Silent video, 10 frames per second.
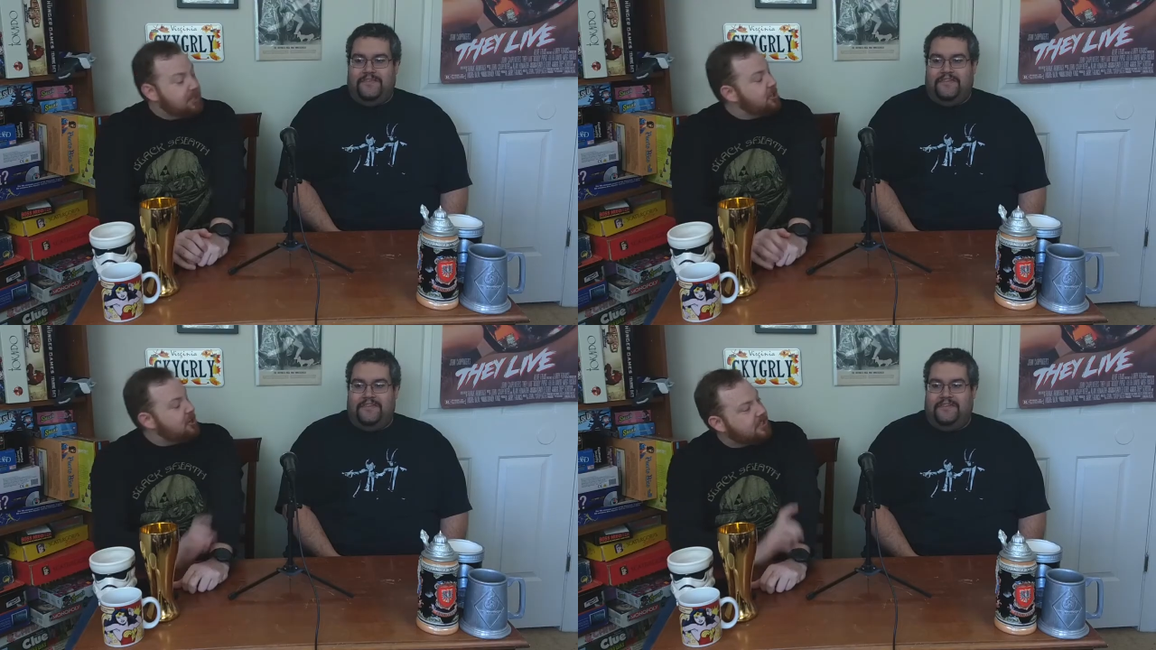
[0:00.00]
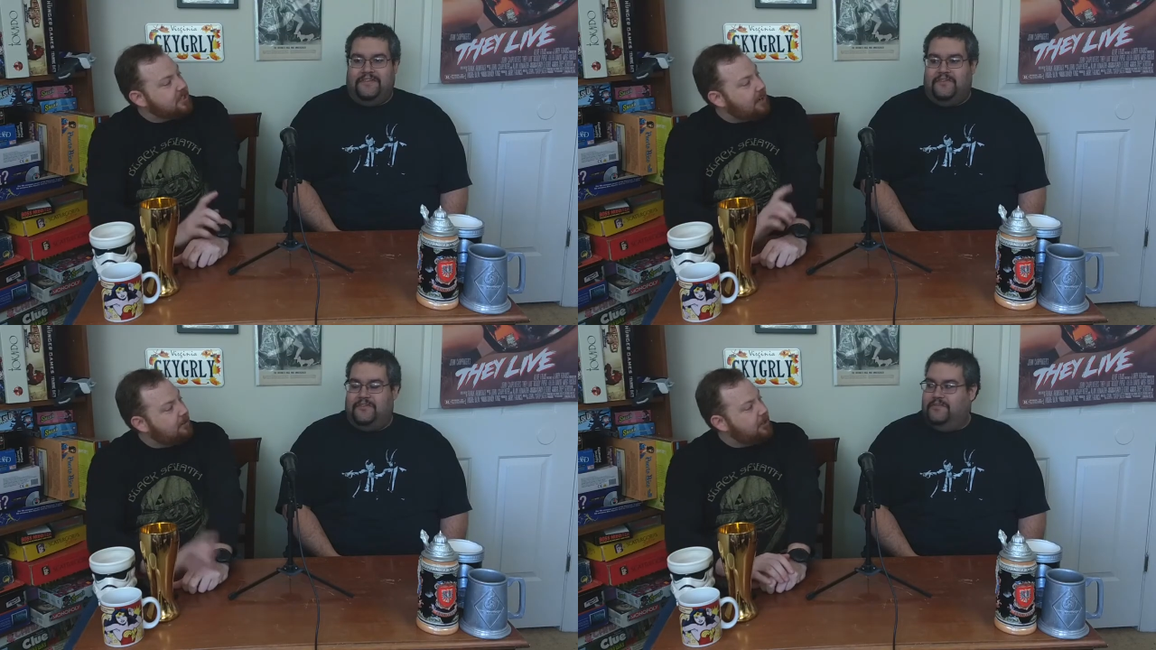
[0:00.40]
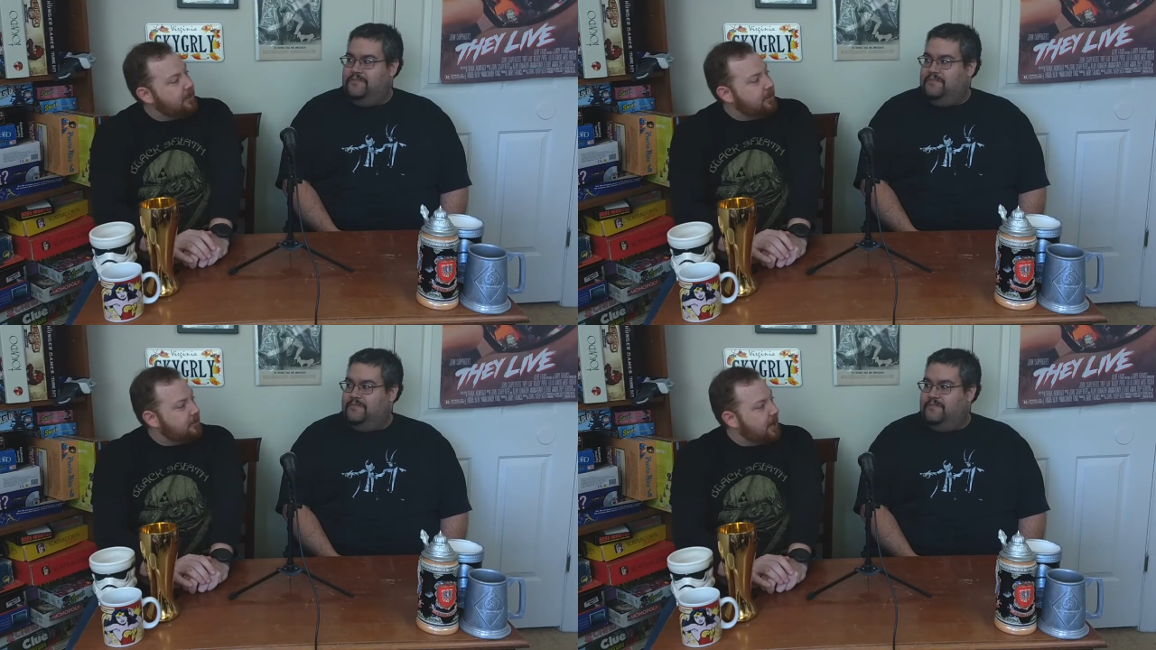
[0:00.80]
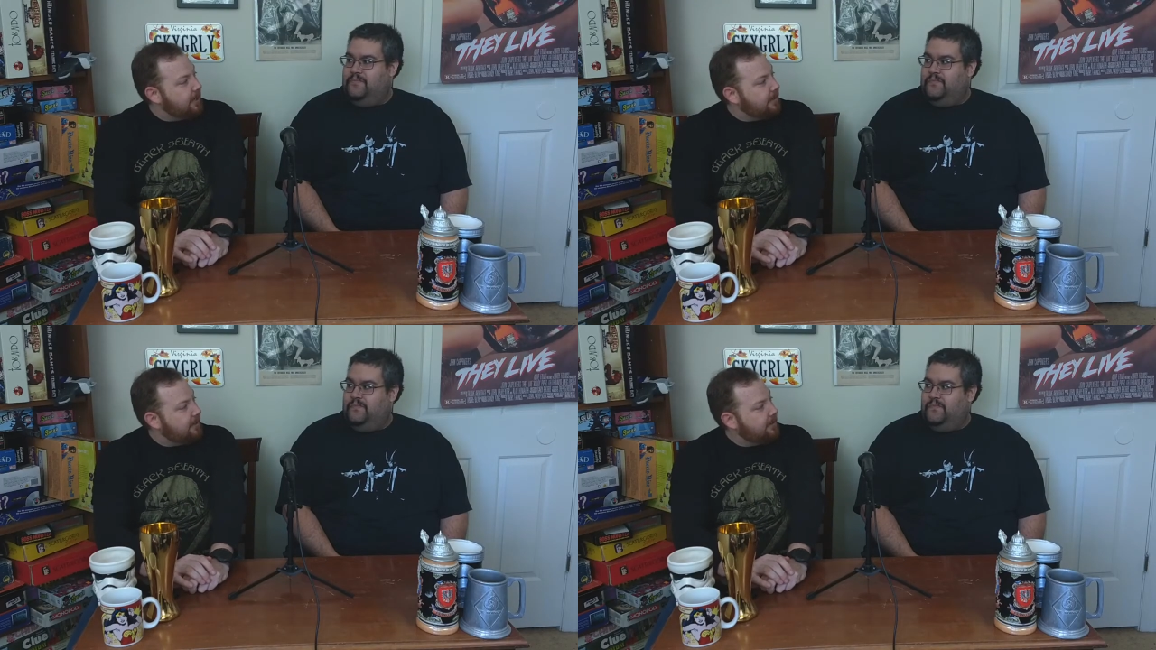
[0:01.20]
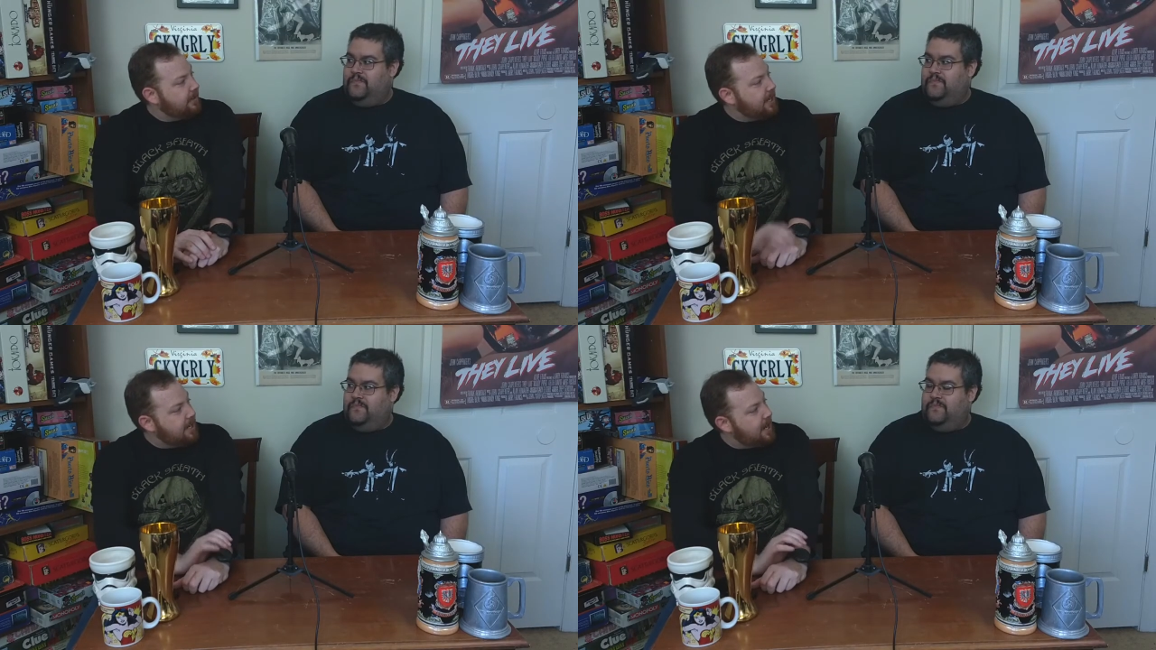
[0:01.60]
Speaker 1: But you notice I looked in the credits;
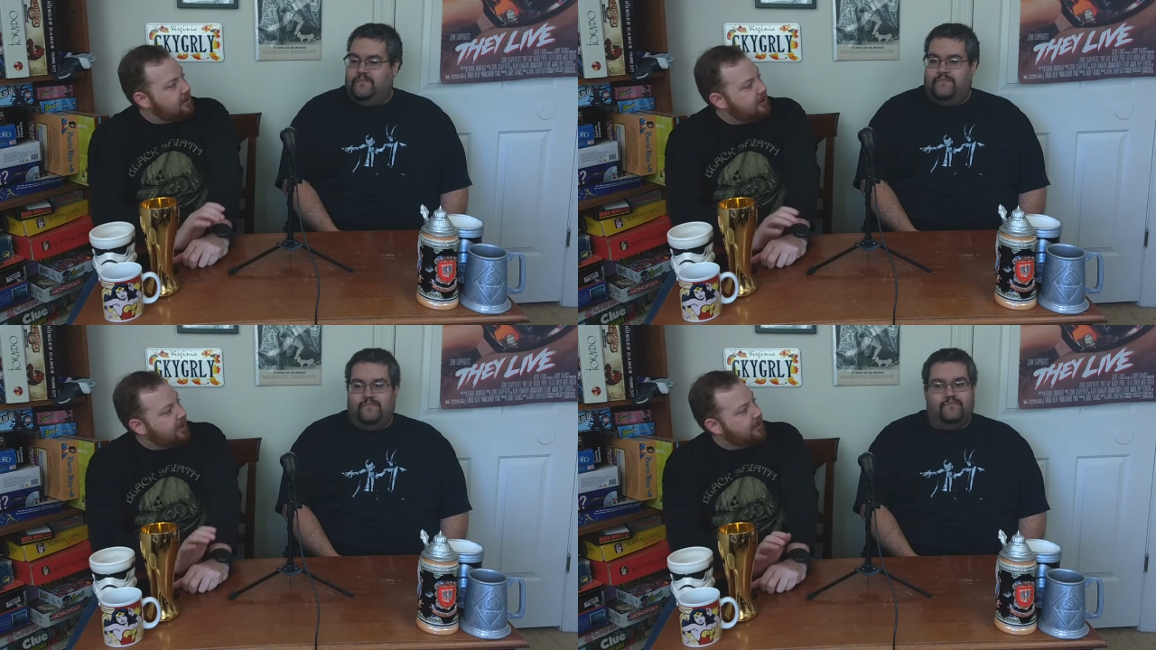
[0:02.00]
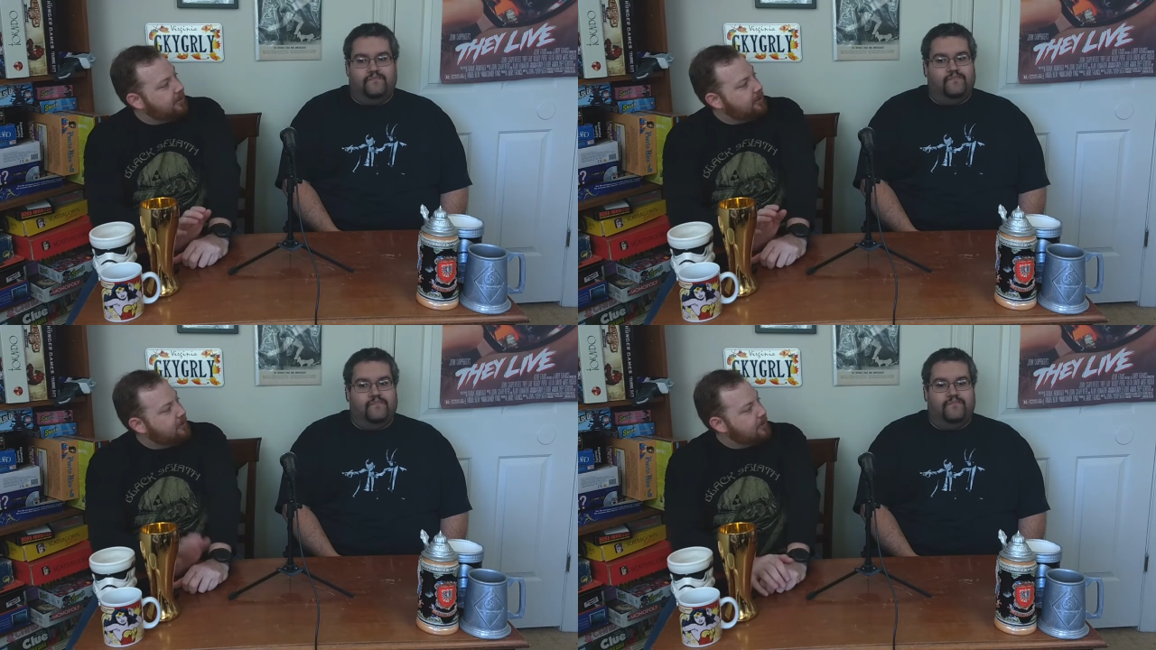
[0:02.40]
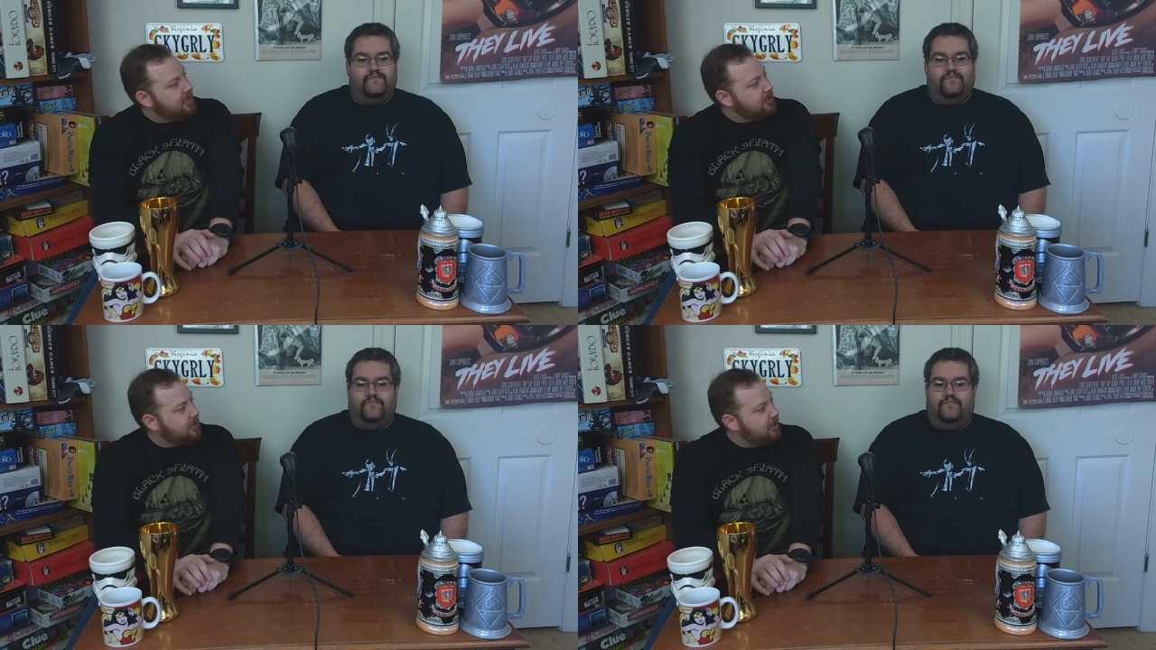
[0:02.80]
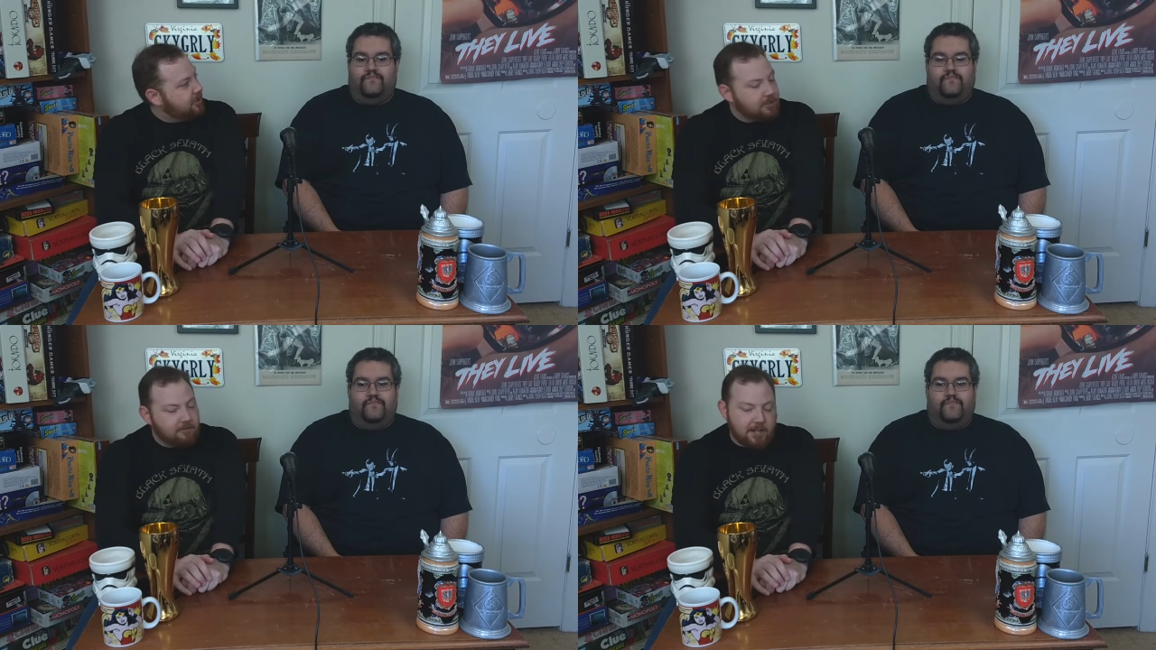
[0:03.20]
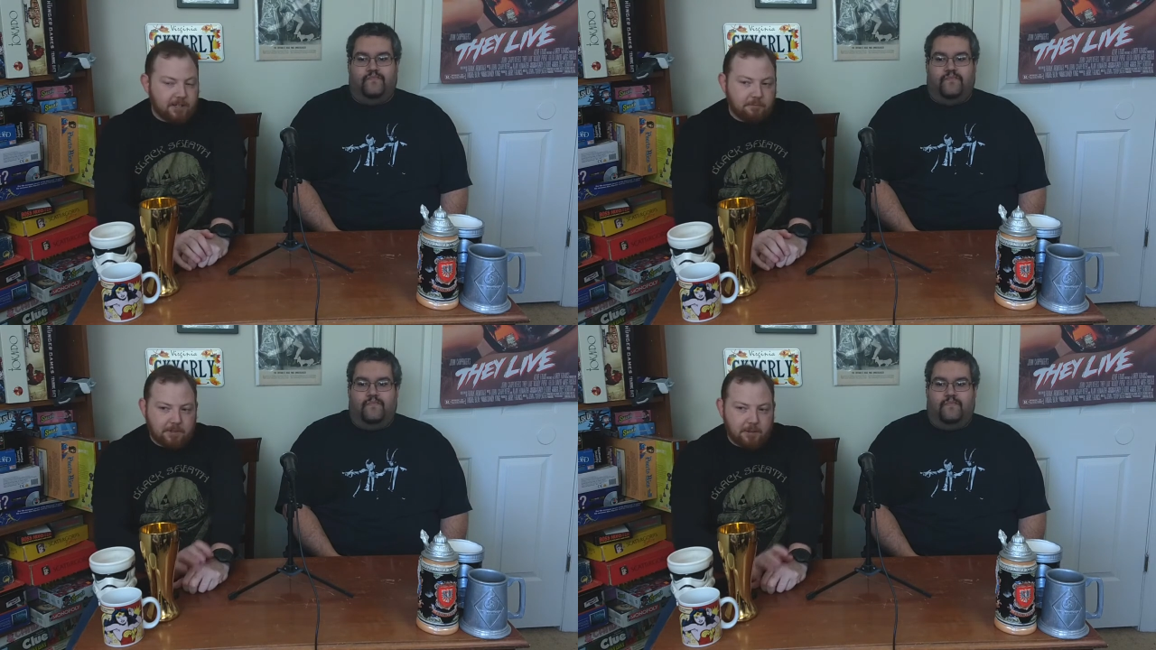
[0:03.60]
they did not credit a single Rush song in the credits.